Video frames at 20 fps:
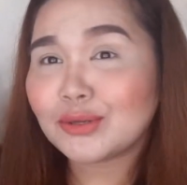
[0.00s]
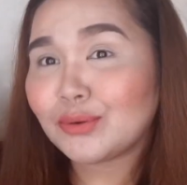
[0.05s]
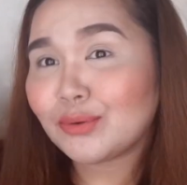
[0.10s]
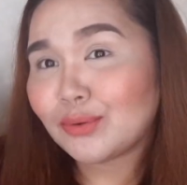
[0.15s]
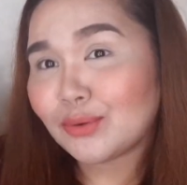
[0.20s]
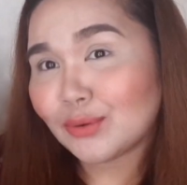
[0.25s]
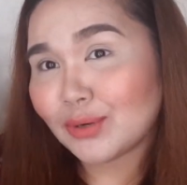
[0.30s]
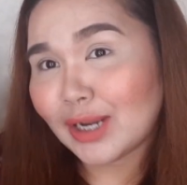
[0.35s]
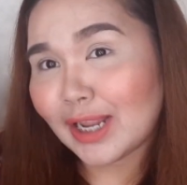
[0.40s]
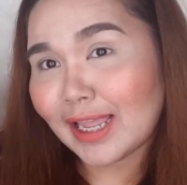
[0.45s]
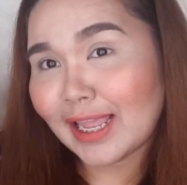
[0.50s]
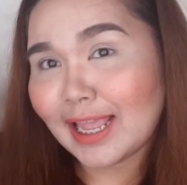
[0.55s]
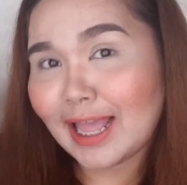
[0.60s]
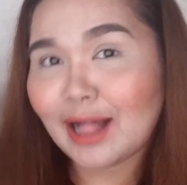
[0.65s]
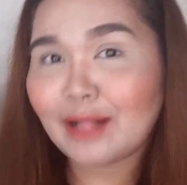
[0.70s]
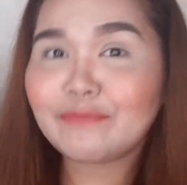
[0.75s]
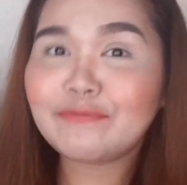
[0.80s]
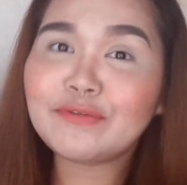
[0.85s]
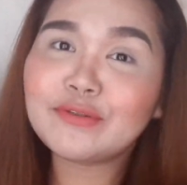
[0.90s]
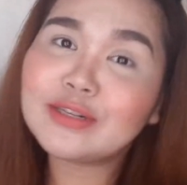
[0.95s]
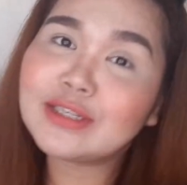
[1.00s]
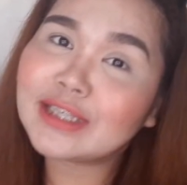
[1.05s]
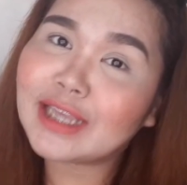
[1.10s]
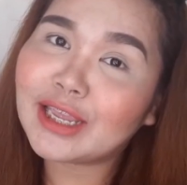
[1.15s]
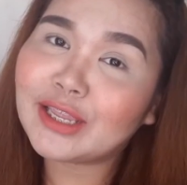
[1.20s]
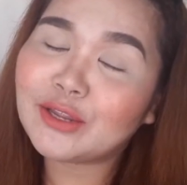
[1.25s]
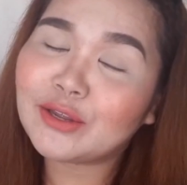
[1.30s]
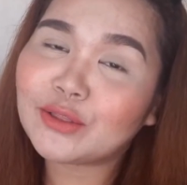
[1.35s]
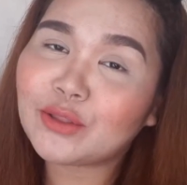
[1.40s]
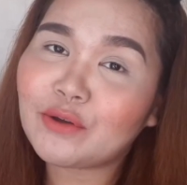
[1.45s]
So, kung naging helpful
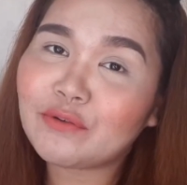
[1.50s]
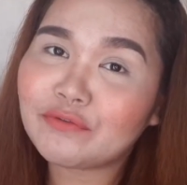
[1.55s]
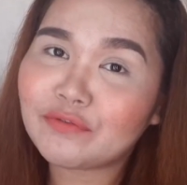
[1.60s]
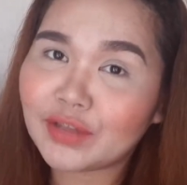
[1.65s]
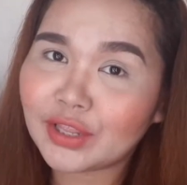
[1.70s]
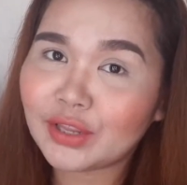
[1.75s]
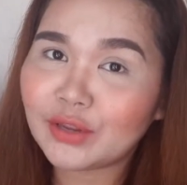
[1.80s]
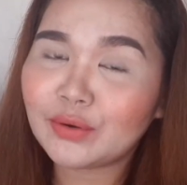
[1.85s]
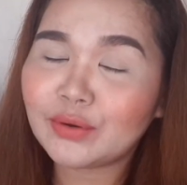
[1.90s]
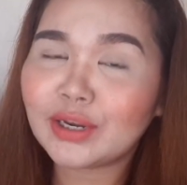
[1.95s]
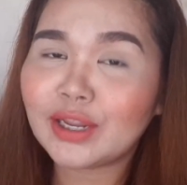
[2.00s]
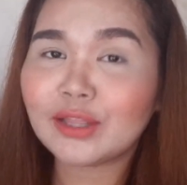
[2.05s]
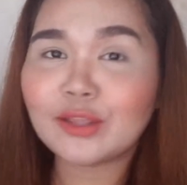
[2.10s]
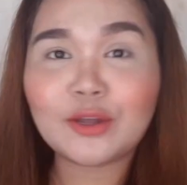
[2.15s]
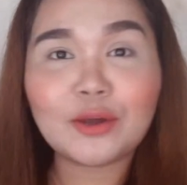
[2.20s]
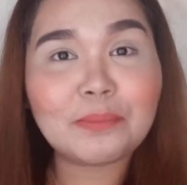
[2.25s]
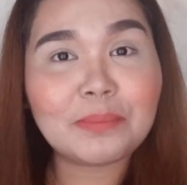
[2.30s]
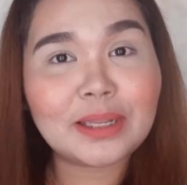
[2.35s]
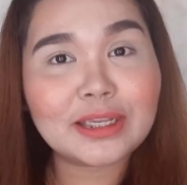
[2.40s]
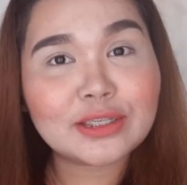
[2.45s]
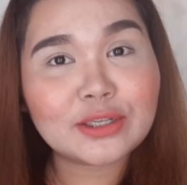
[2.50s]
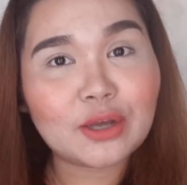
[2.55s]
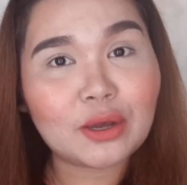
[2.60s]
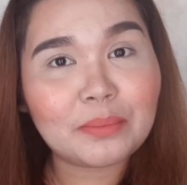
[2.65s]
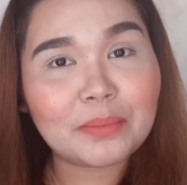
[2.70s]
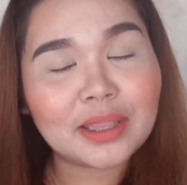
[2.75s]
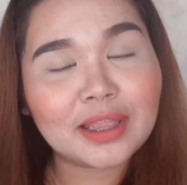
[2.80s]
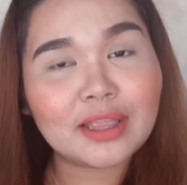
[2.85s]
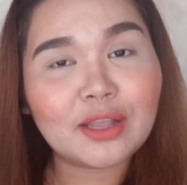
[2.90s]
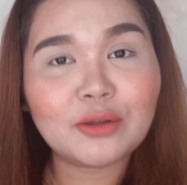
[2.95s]
sa inyo tong video na to, please
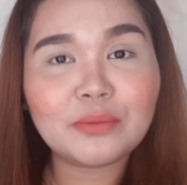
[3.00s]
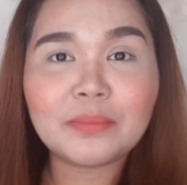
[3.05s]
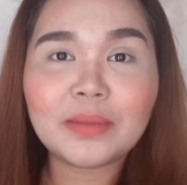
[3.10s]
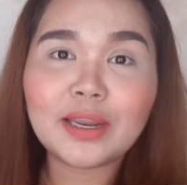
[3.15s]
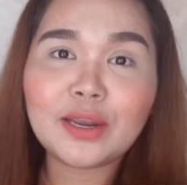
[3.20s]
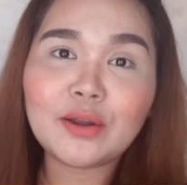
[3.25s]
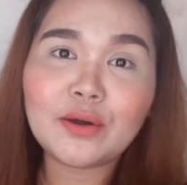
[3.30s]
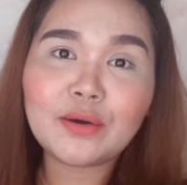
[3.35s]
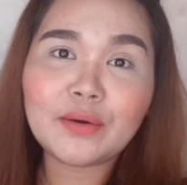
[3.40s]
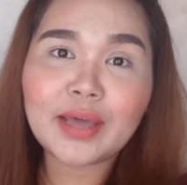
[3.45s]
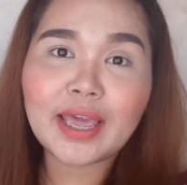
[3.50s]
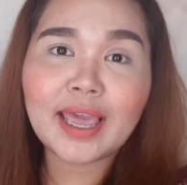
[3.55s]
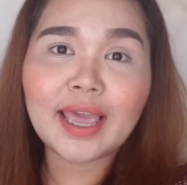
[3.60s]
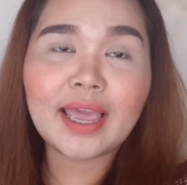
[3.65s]
comment down below.